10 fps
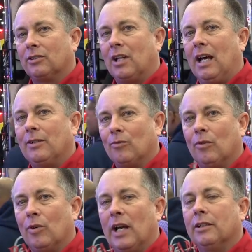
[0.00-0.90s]
side,
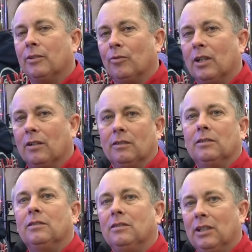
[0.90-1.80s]
really? Red in the rear. Yes.
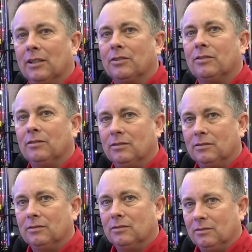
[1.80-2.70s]

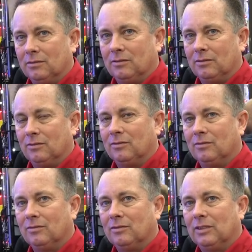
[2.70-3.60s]
That is fancy.